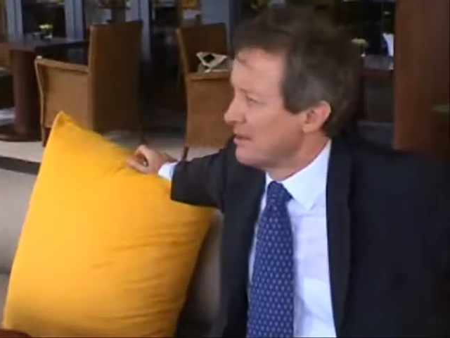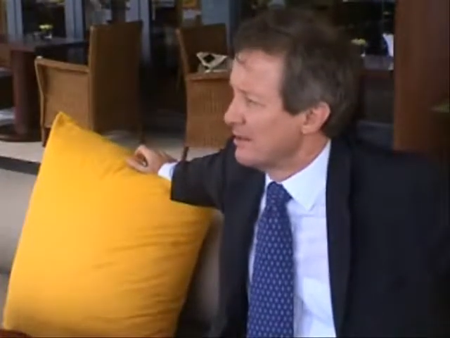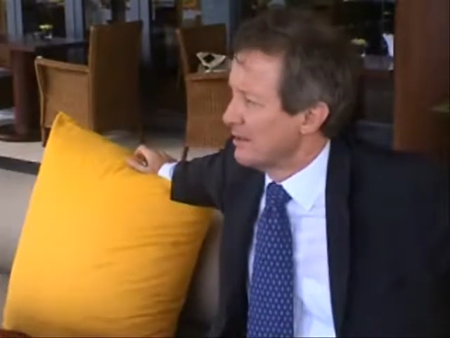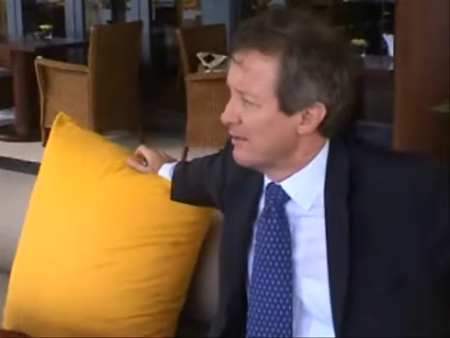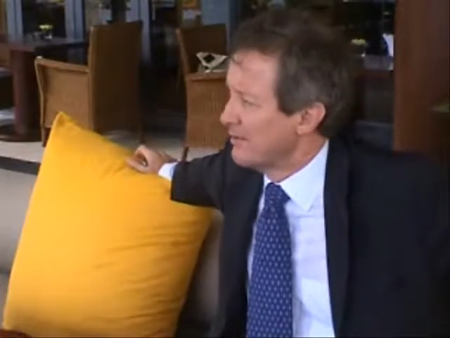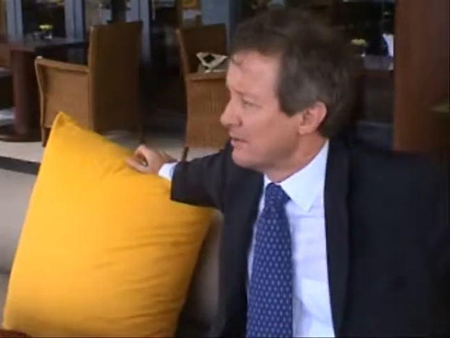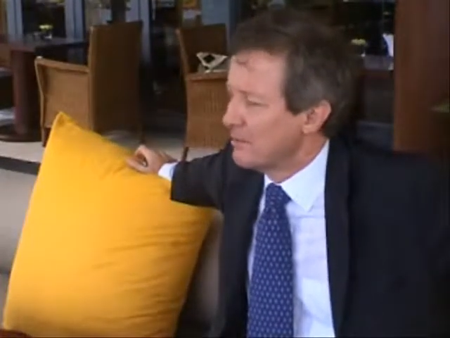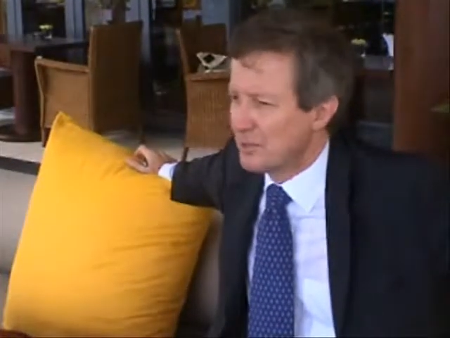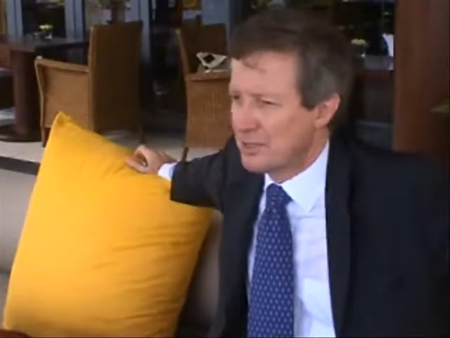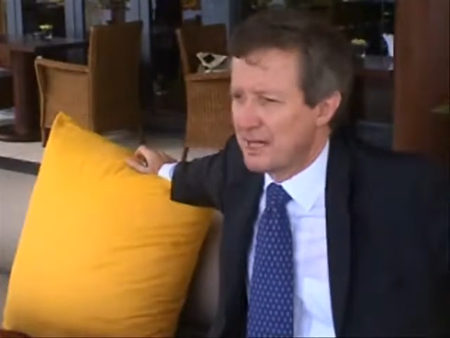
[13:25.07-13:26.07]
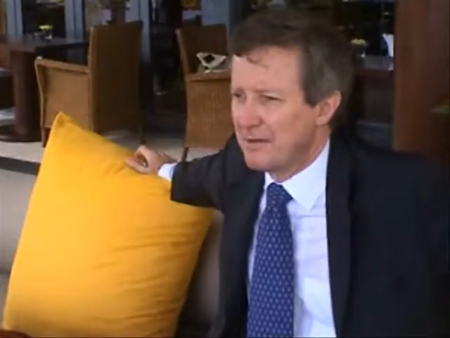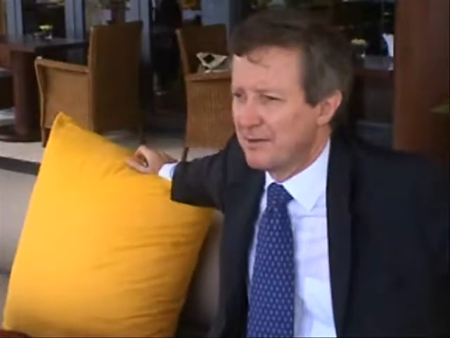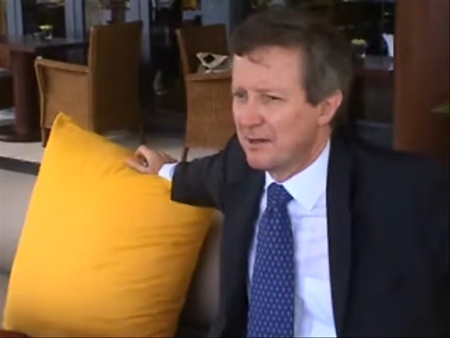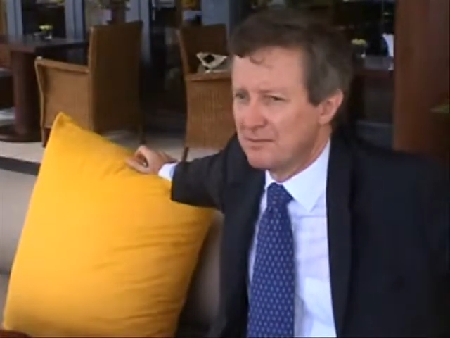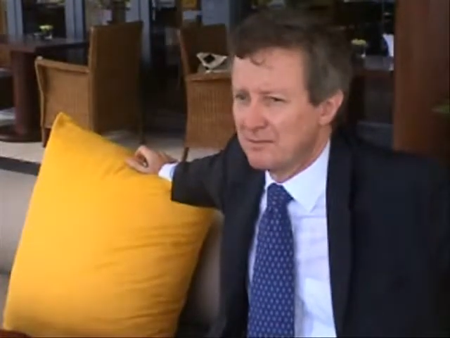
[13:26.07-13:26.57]
and I feel much
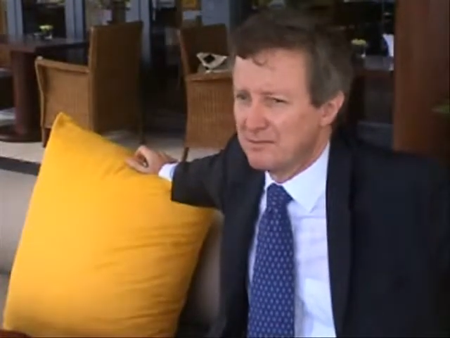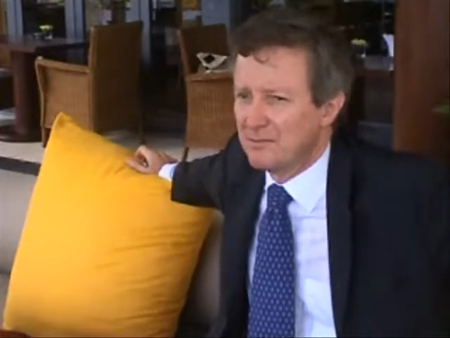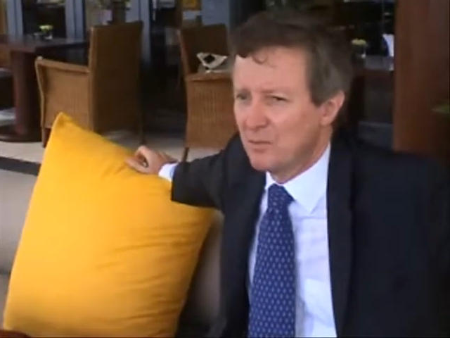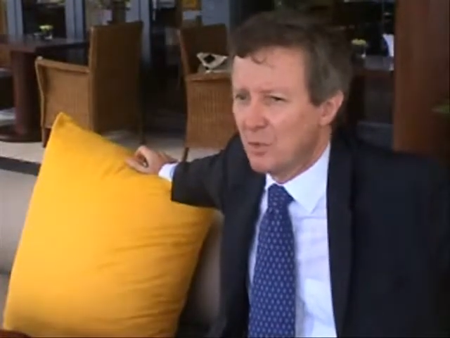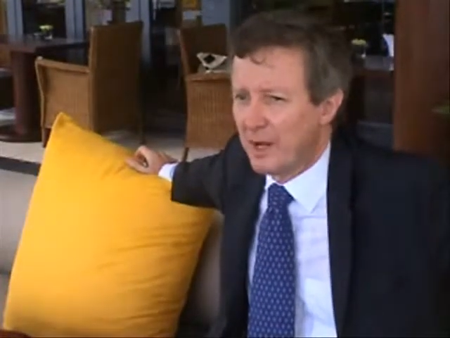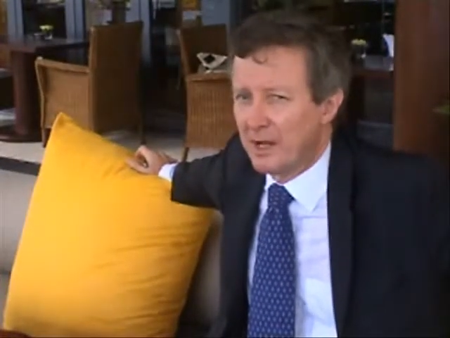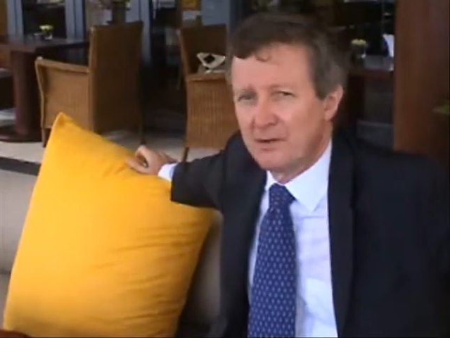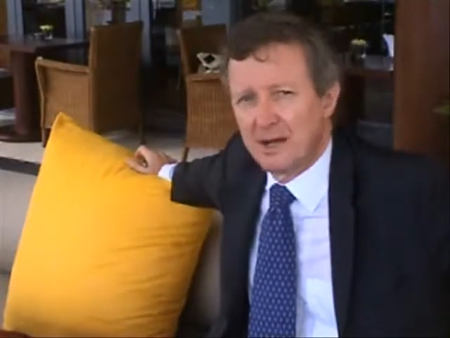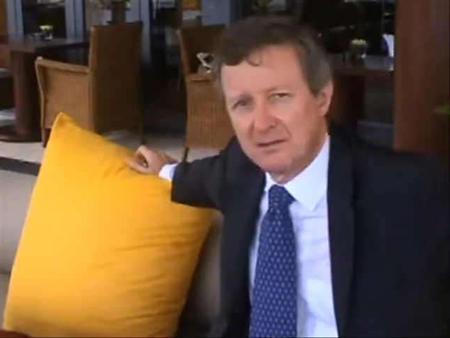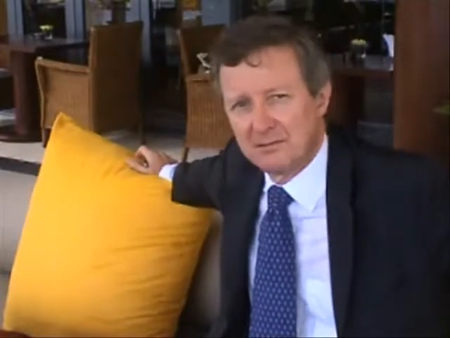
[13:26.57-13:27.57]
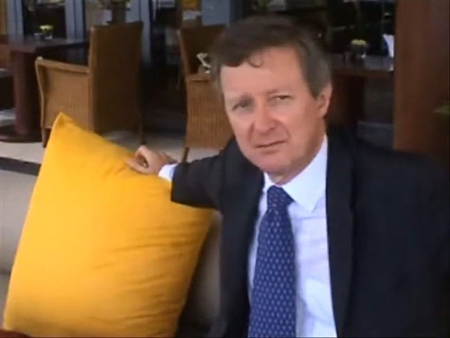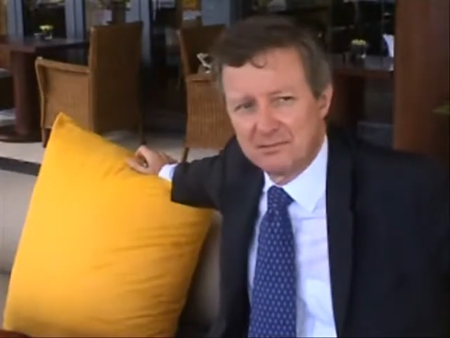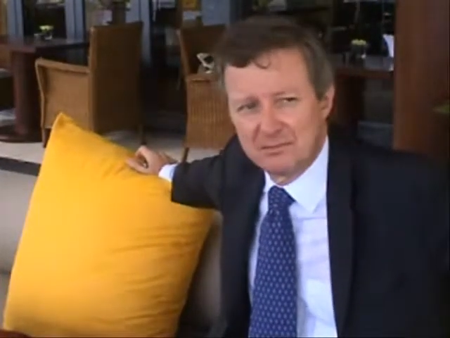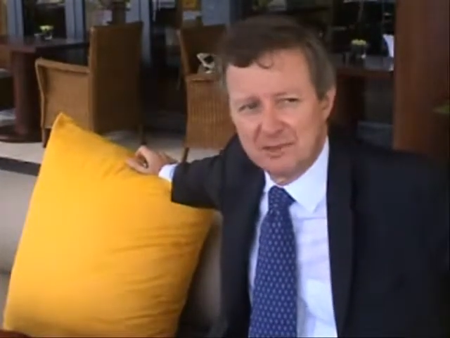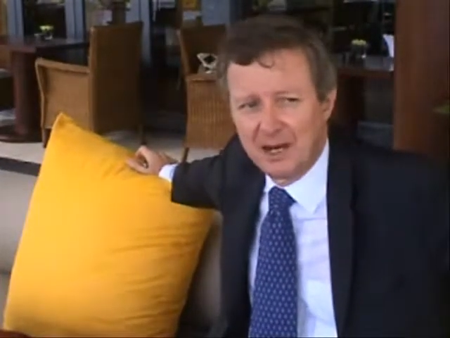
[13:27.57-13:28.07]
safer walking around
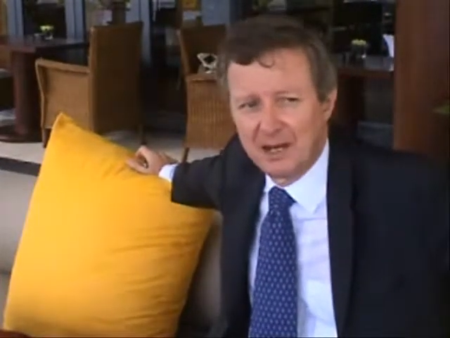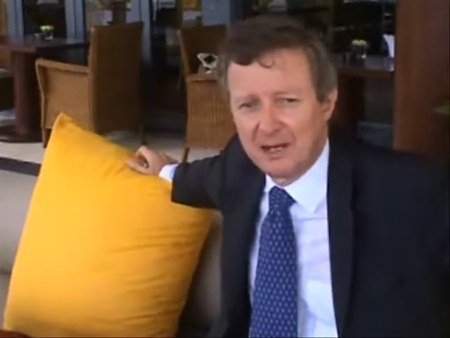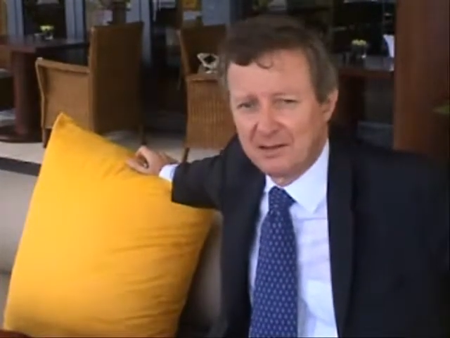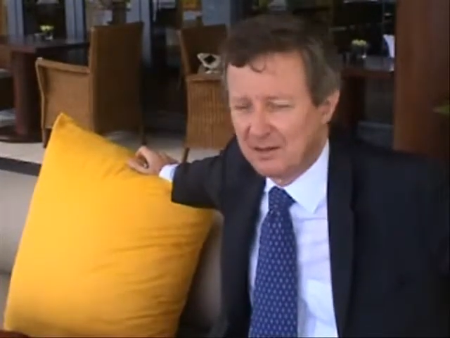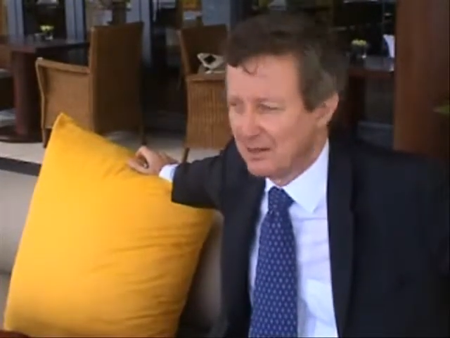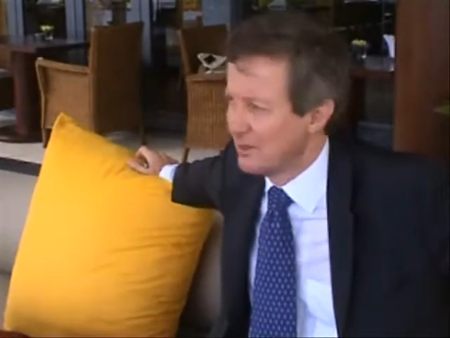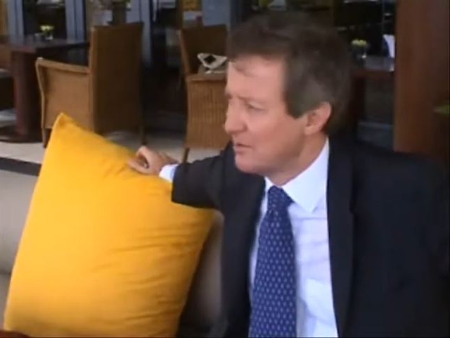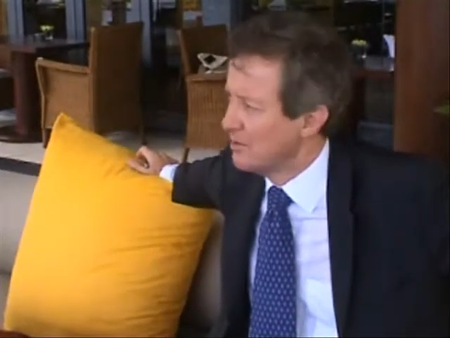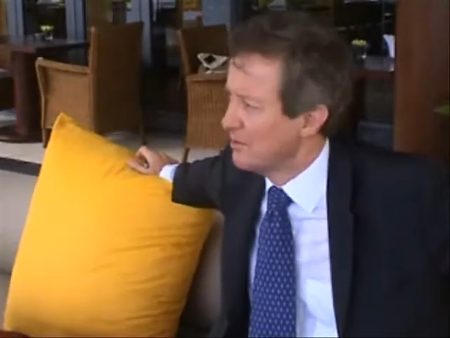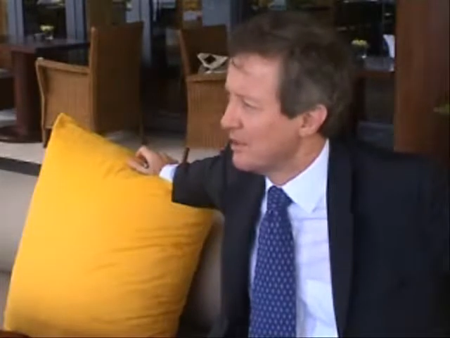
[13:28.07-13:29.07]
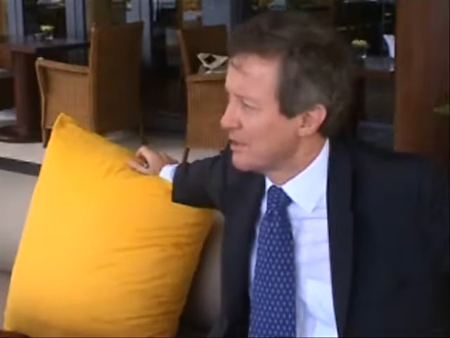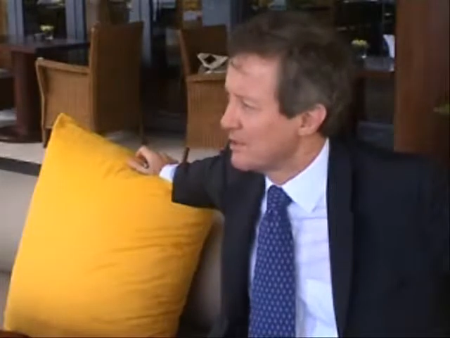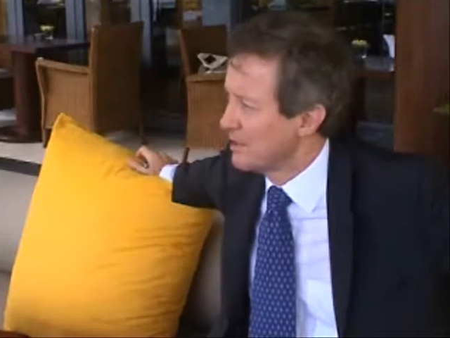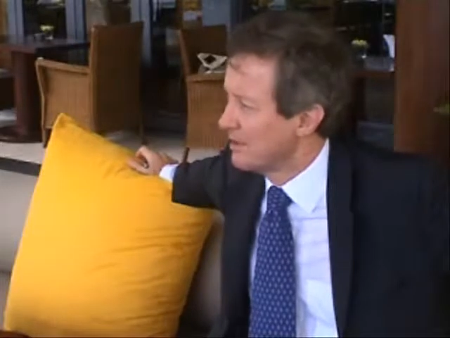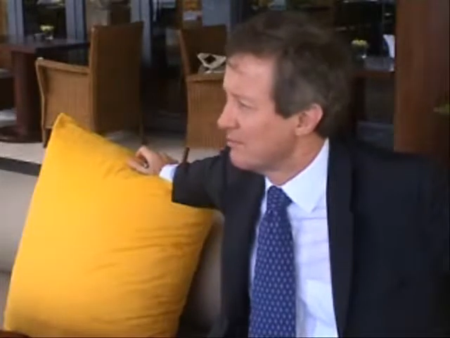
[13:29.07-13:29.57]
Thailand than I do
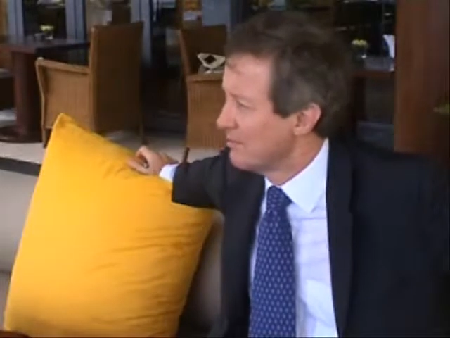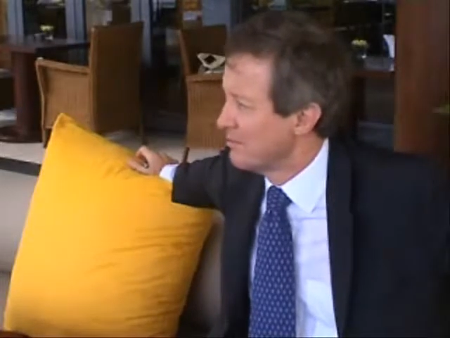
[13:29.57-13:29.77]
actually in